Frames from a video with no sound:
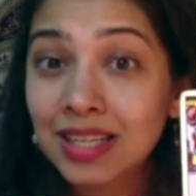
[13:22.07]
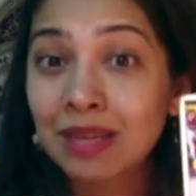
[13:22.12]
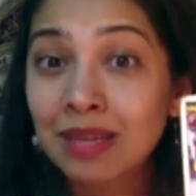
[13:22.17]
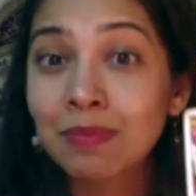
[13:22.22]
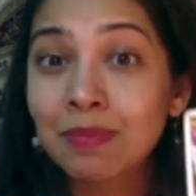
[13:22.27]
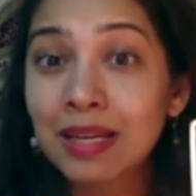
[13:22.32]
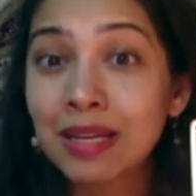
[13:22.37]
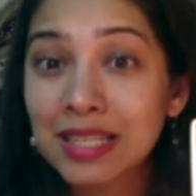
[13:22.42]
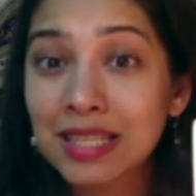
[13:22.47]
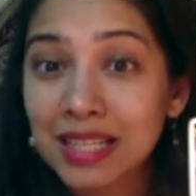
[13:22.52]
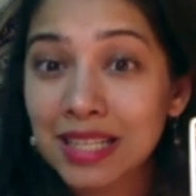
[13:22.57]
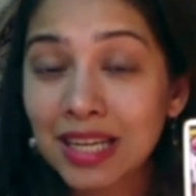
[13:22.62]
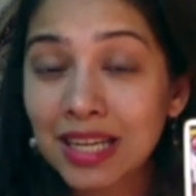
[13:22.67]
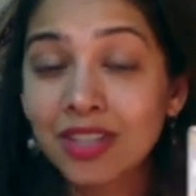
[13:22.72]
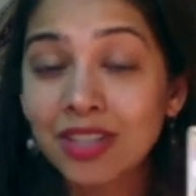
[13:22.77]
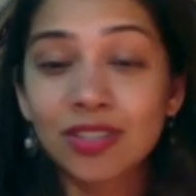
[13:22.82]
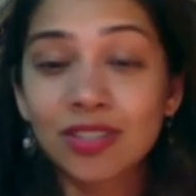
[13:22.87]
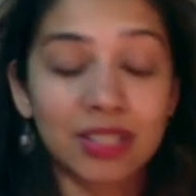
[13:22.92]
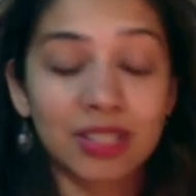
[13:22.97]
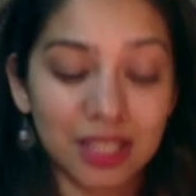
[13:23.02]

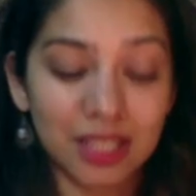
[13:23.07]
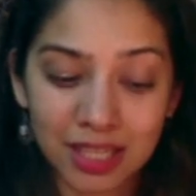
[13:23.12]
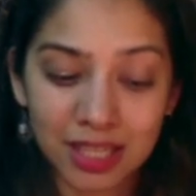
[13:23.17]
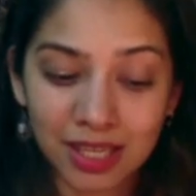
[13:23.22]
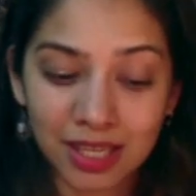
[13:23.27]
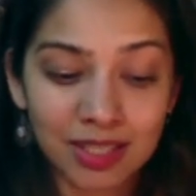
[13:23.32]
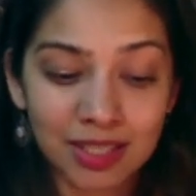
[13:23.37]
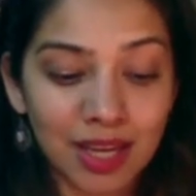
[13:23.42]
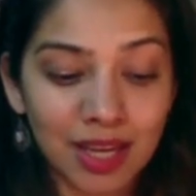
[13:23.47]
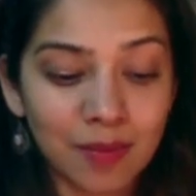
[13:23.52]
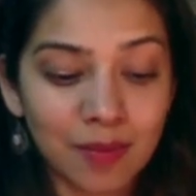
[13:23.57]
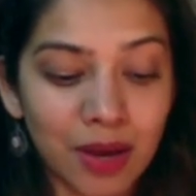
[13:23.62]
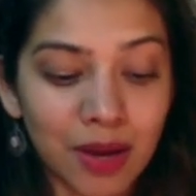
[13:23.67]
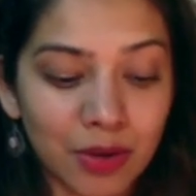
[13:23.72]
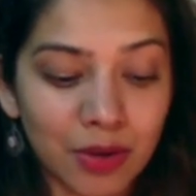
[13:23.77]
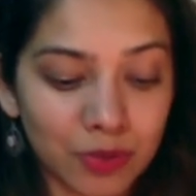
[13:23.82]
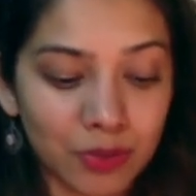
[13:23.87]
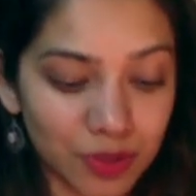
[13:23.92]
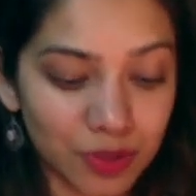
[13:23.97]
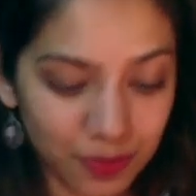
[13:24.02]
meditation, taking time out.